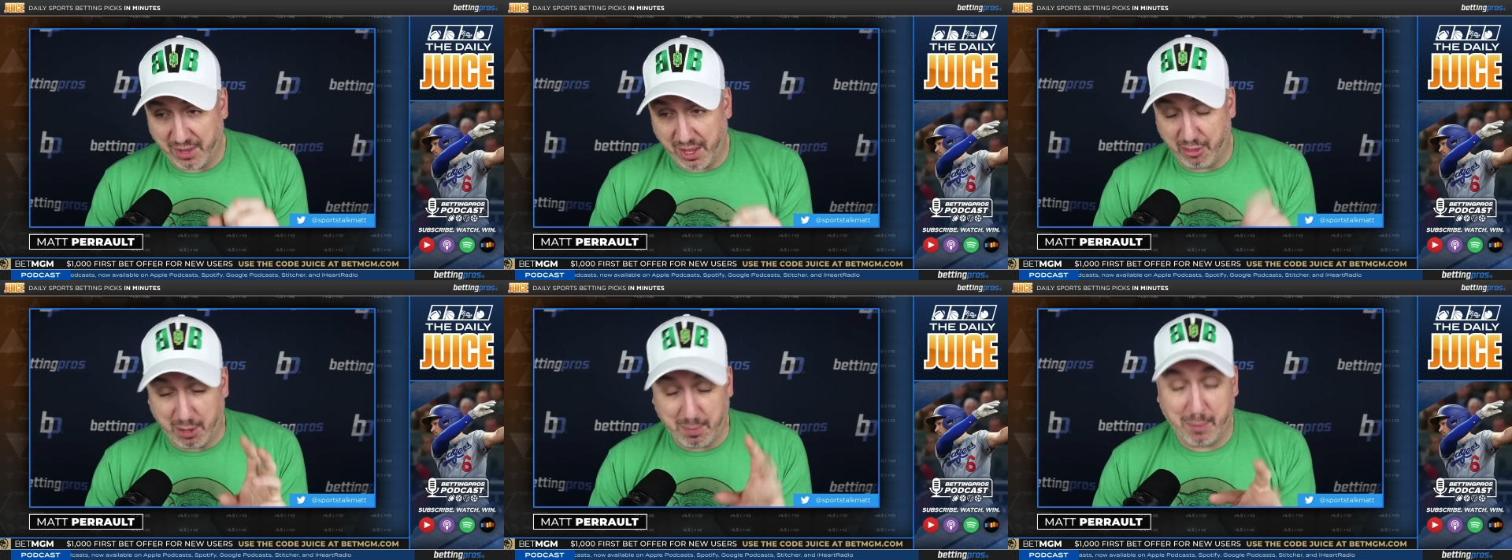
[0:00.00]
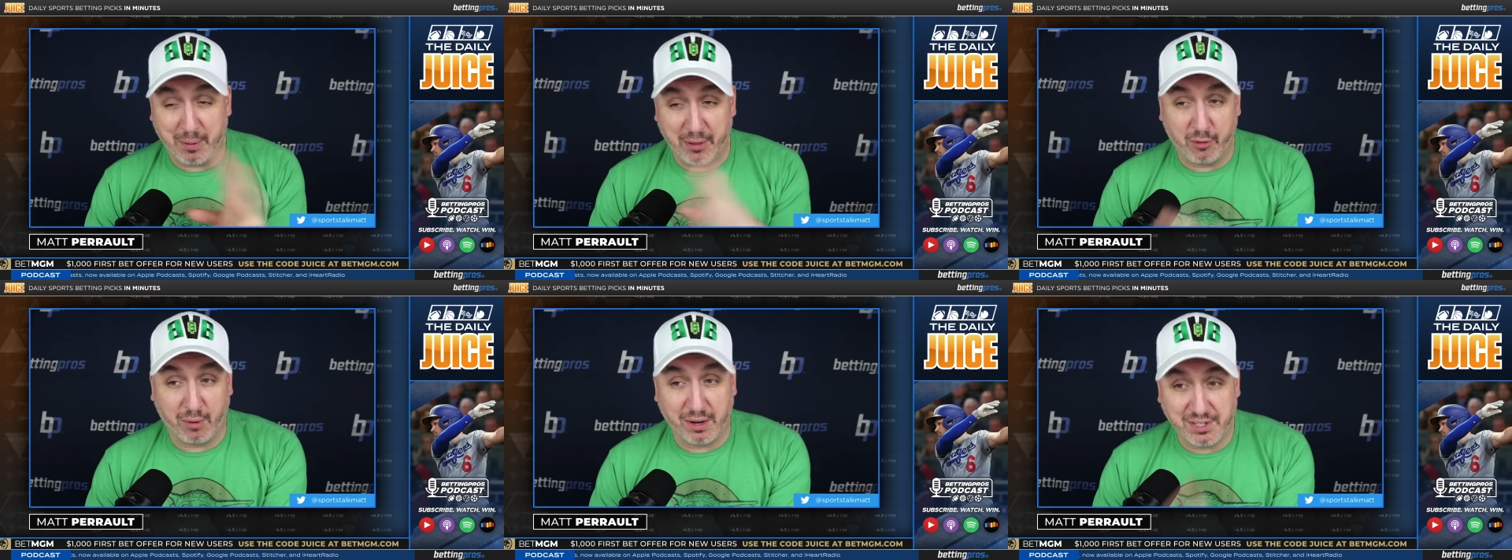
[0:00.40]
I thought about
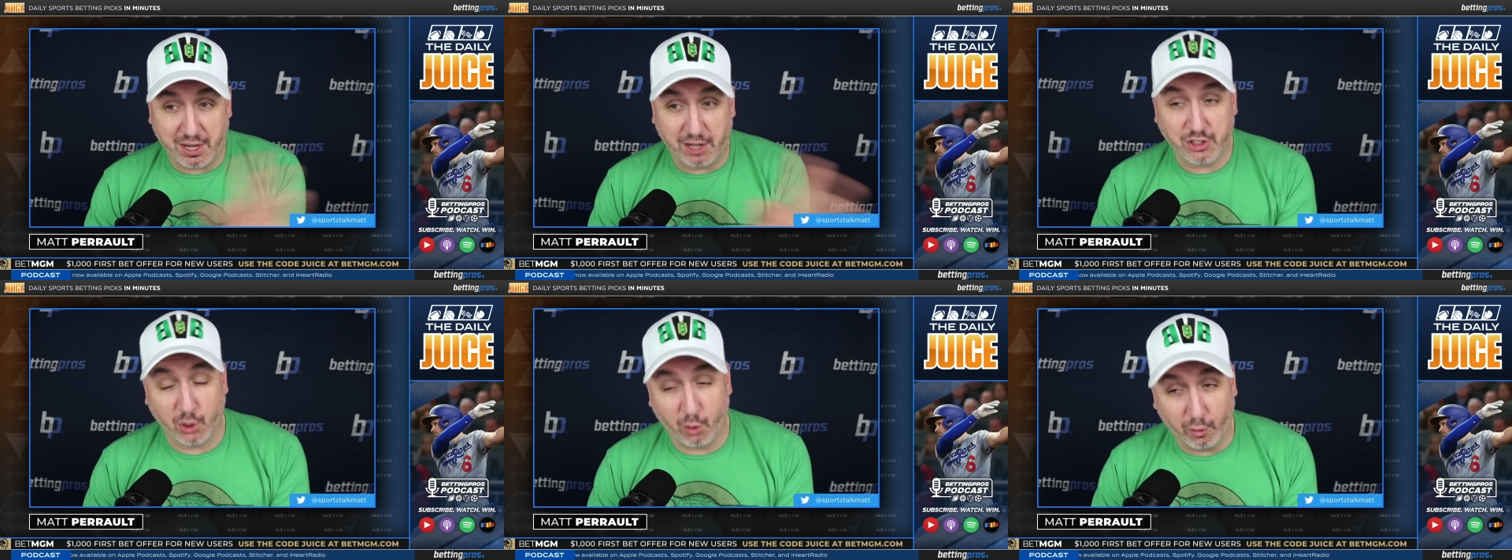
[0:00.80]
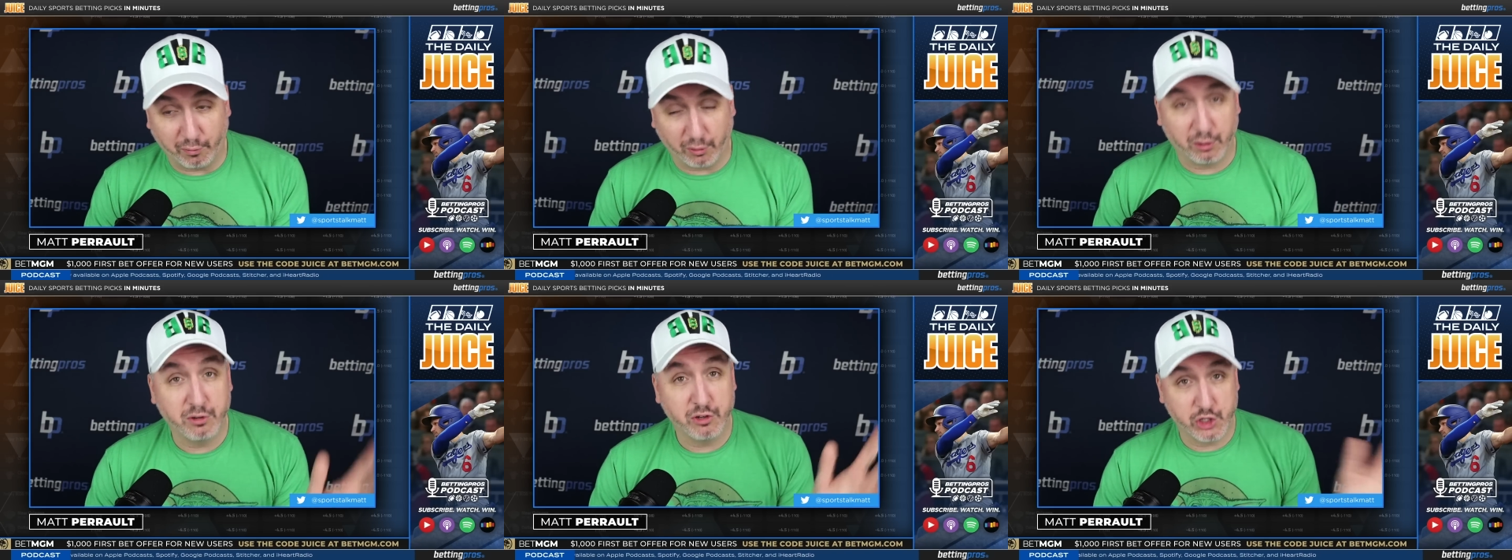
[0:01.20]
betting the Red Sox
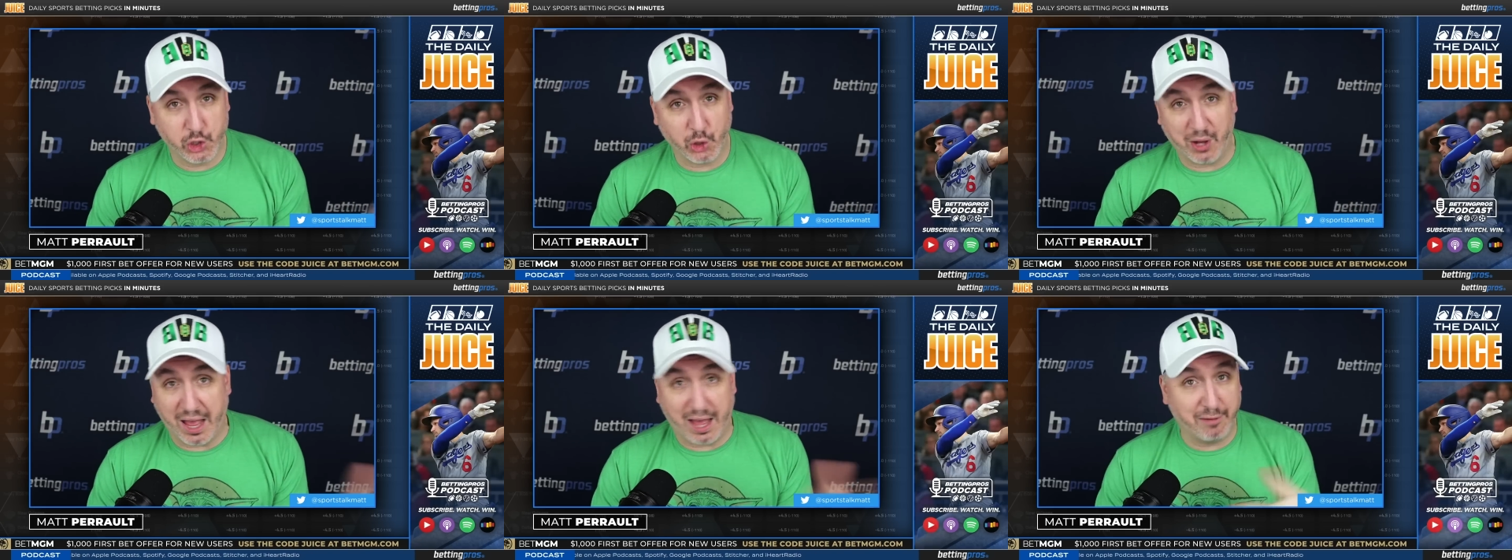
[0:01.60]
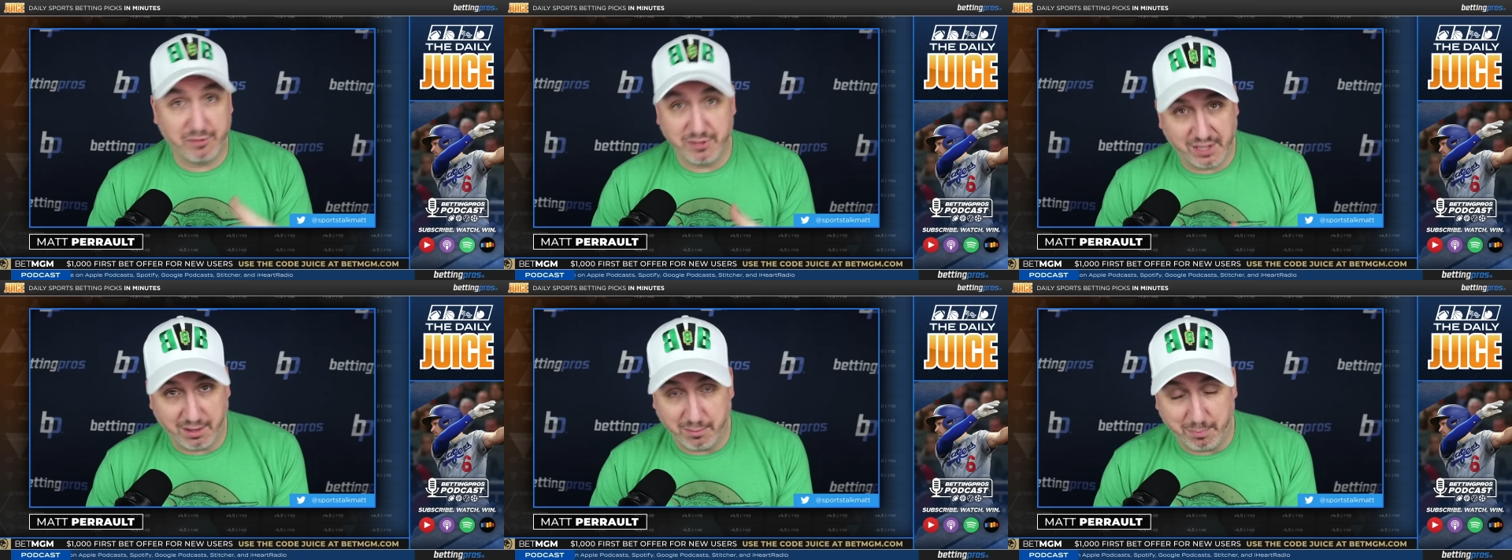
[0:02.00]
over, should
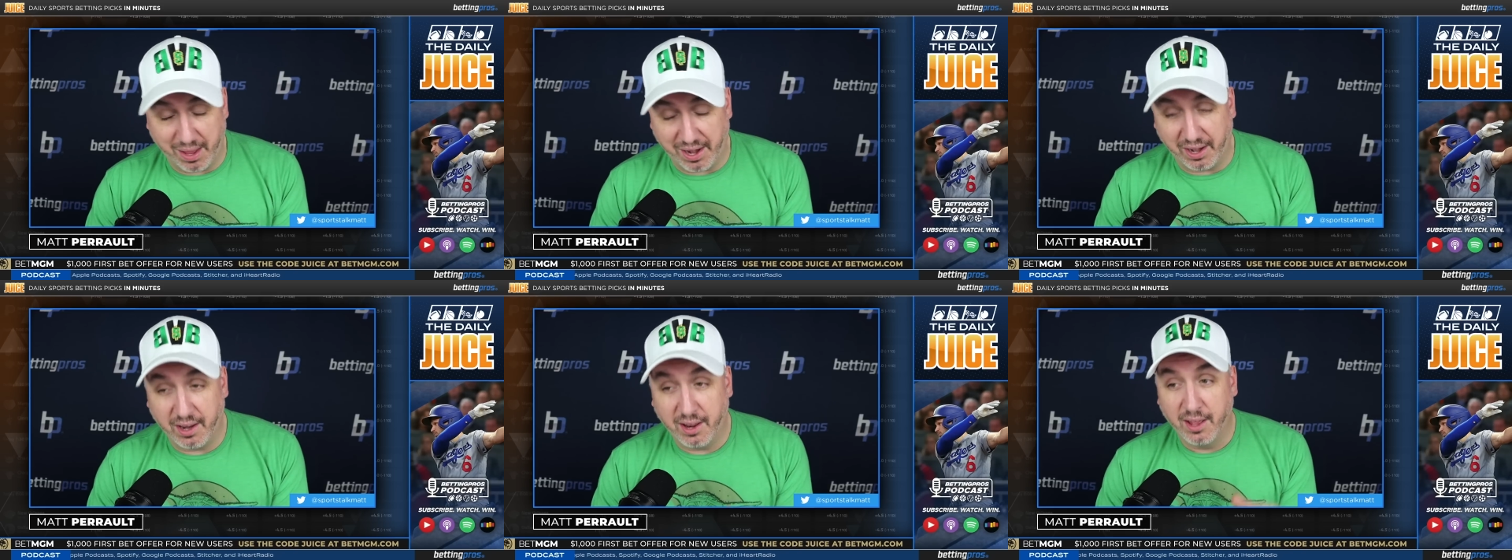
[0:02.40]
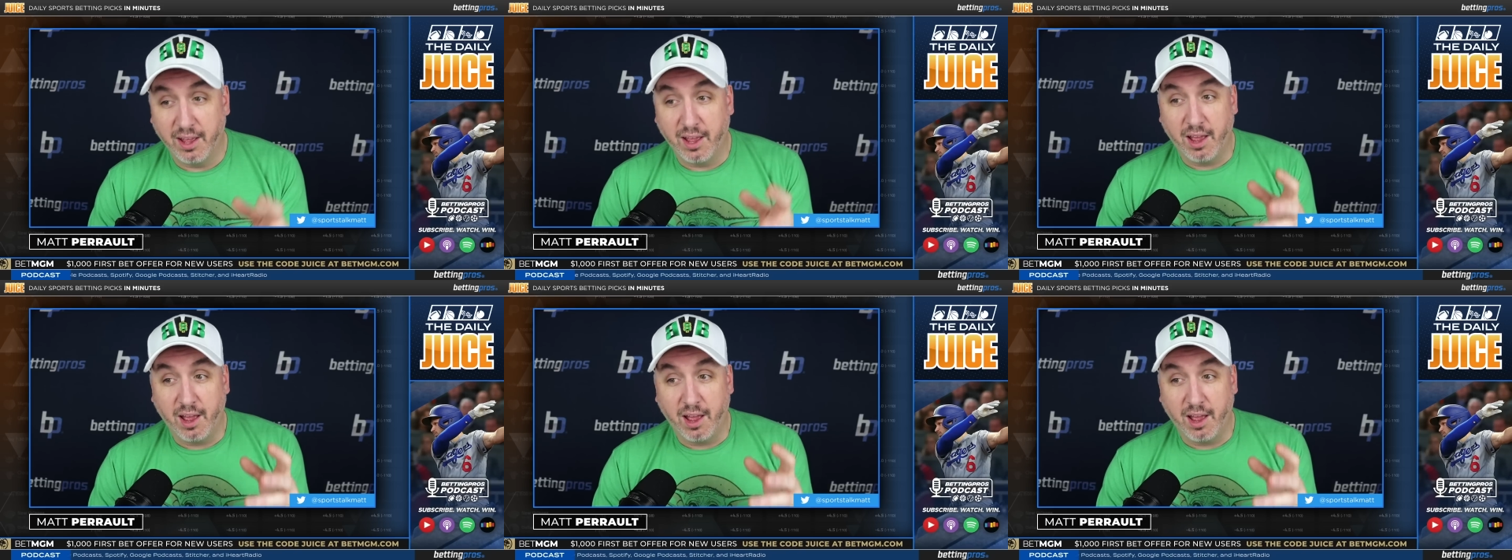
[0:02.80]
have, didn't bet it.